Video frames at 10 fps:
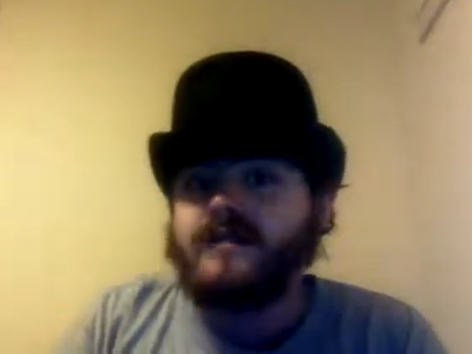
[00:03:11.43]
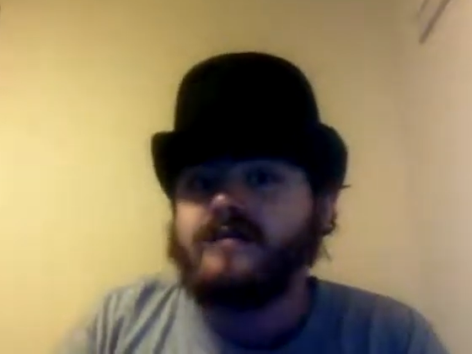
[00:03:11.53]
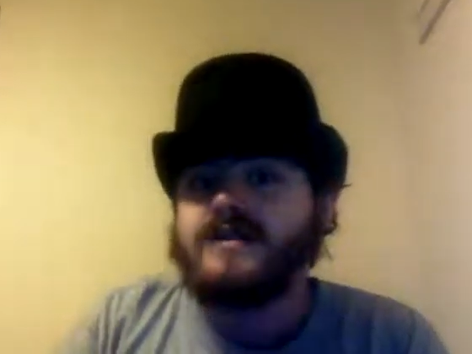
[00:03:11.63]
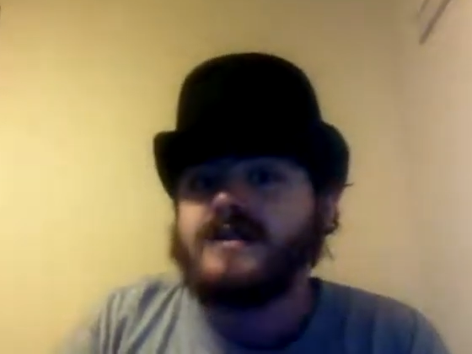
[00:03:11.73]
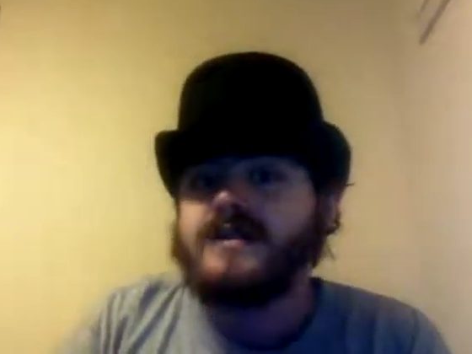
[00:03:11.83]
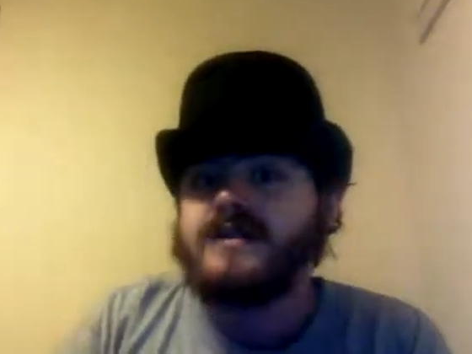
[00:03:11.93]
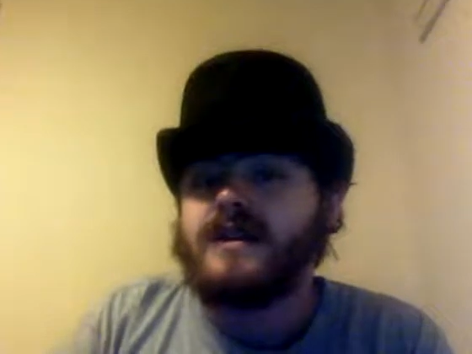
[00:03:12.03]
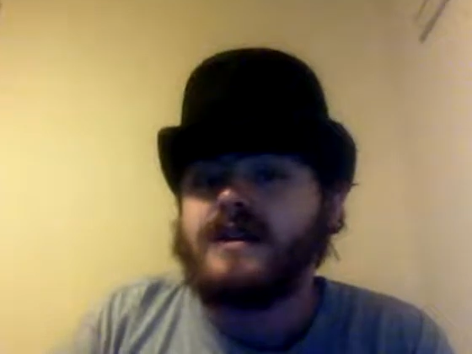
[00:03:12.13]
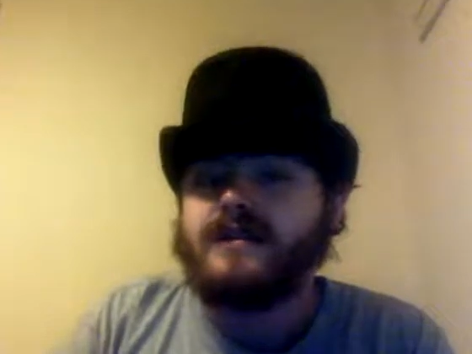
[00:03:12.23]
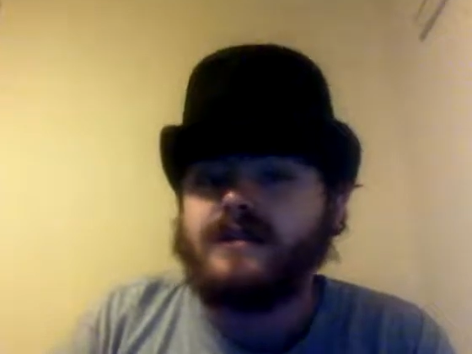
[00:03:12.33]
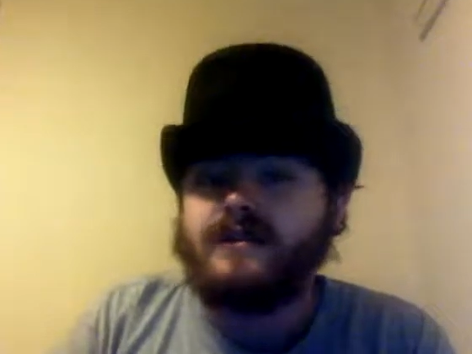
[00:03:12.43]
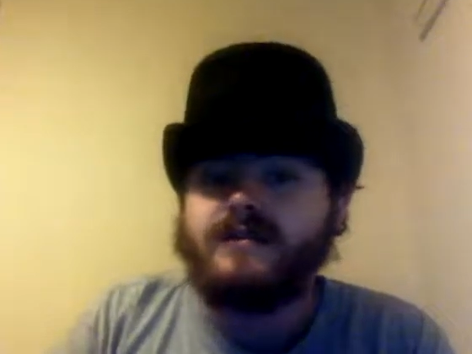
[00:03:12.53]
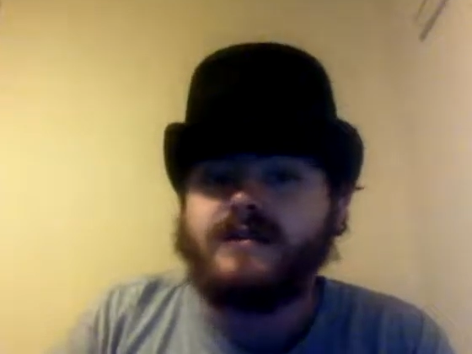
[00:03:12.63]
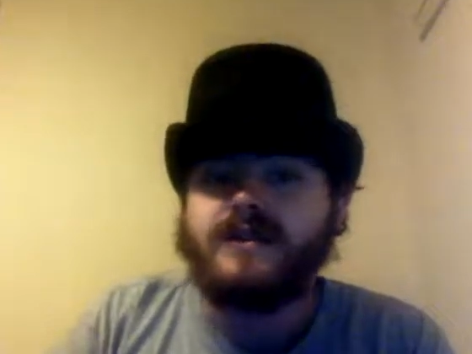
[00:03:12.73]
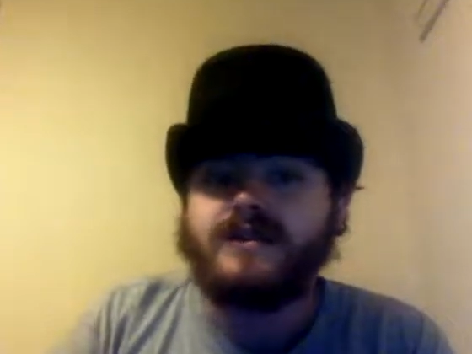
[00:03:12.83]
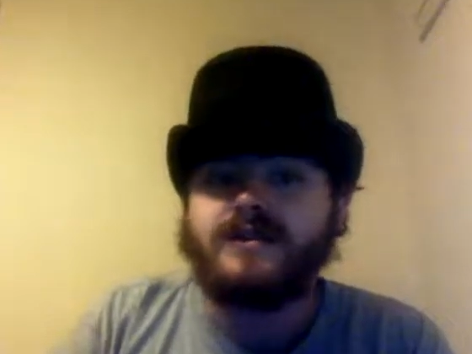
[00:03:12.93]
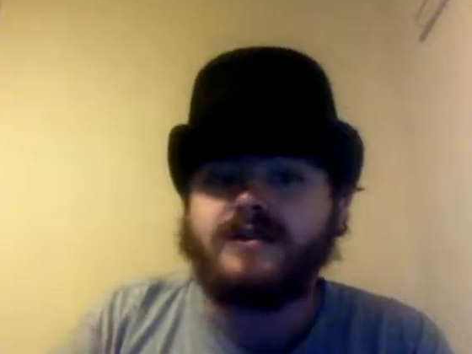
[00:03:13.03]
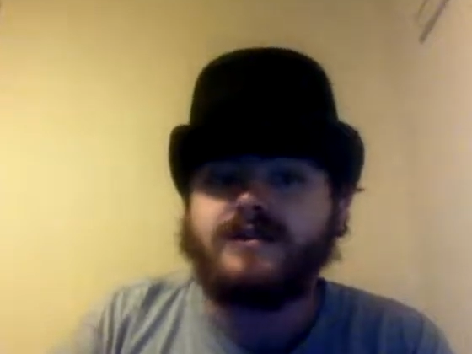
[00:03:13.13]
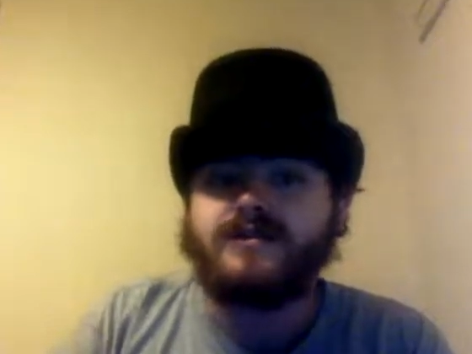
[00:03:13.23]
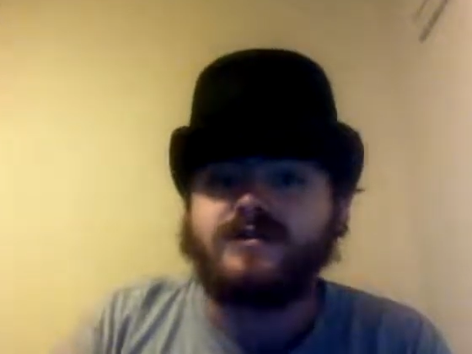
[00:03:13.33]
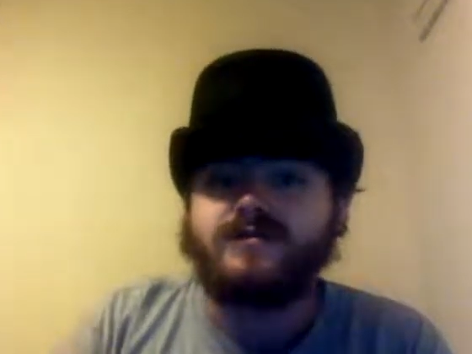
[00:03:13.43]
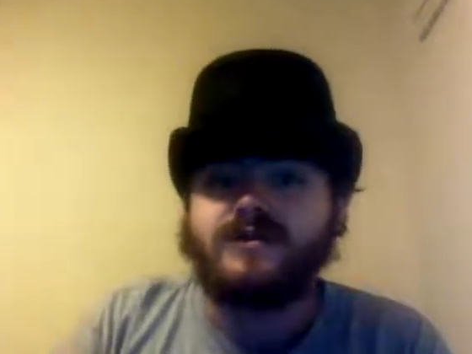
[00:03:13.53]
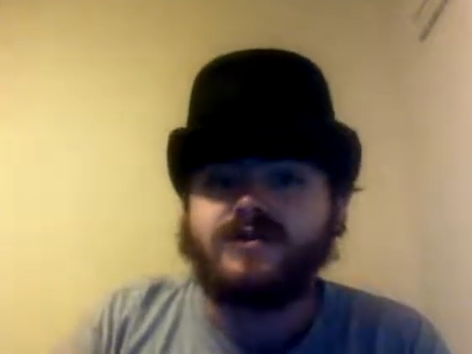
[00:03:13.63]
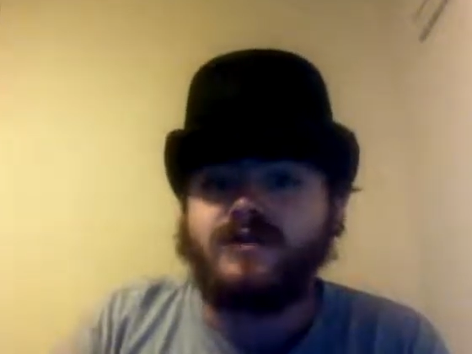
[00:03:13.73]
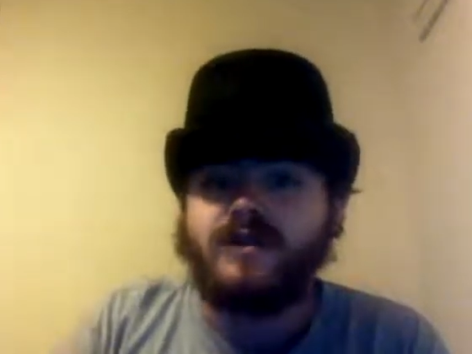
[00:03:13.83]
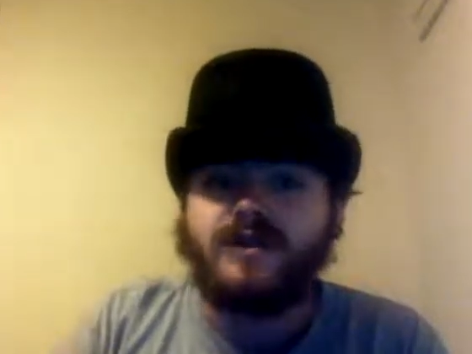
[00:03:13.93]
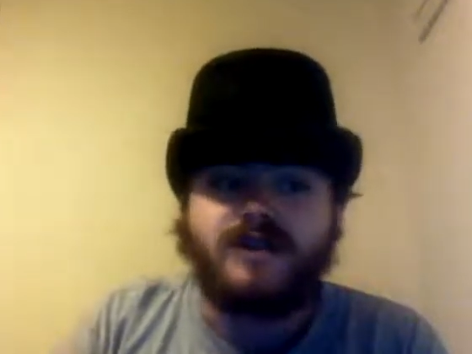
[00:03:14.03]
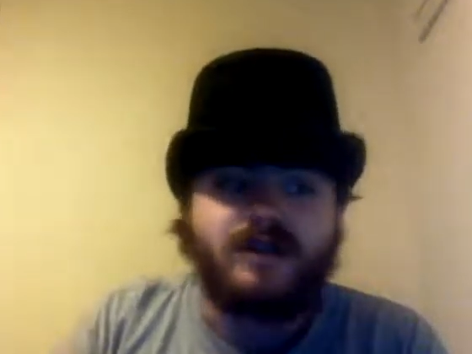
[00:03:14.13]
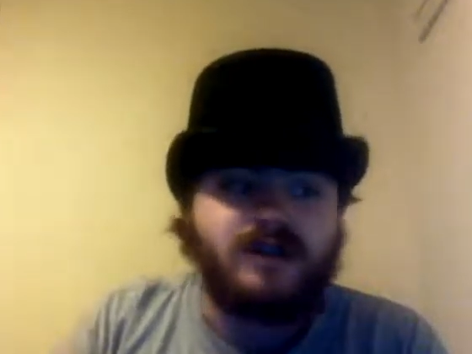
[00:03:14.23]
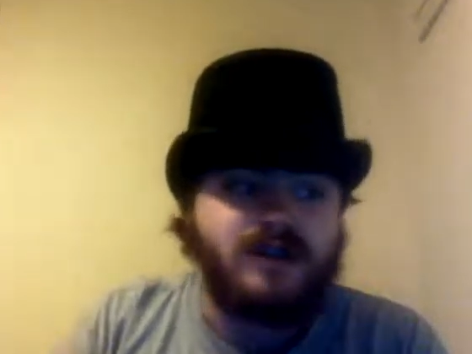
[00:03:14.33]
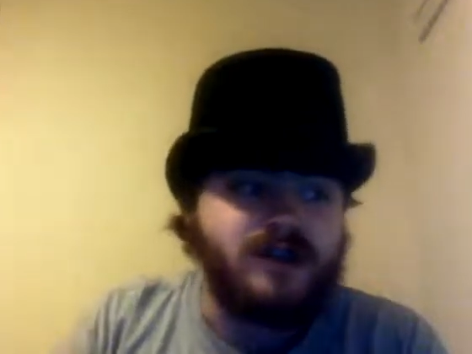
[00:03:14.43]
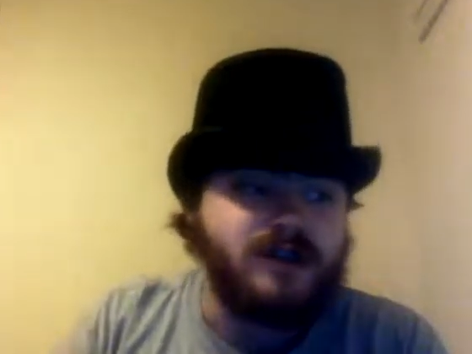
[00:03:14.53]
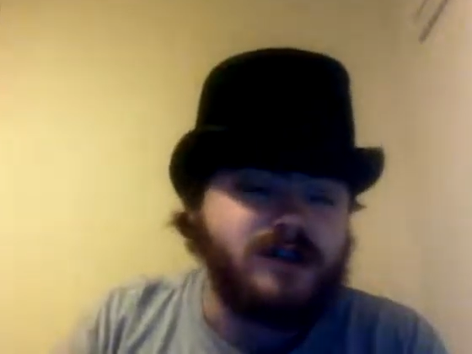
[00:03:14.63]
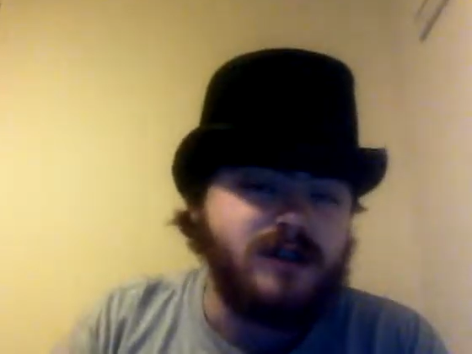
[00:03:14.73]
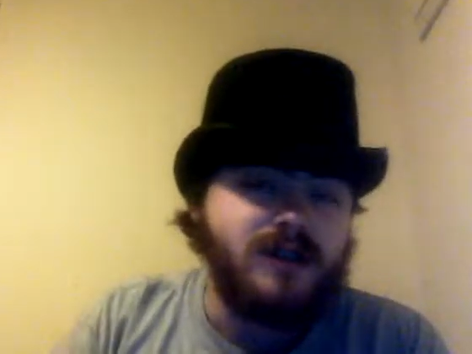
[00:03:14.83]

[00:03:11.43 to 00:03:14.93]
Which is kind of good, because it shows we're a strong generation,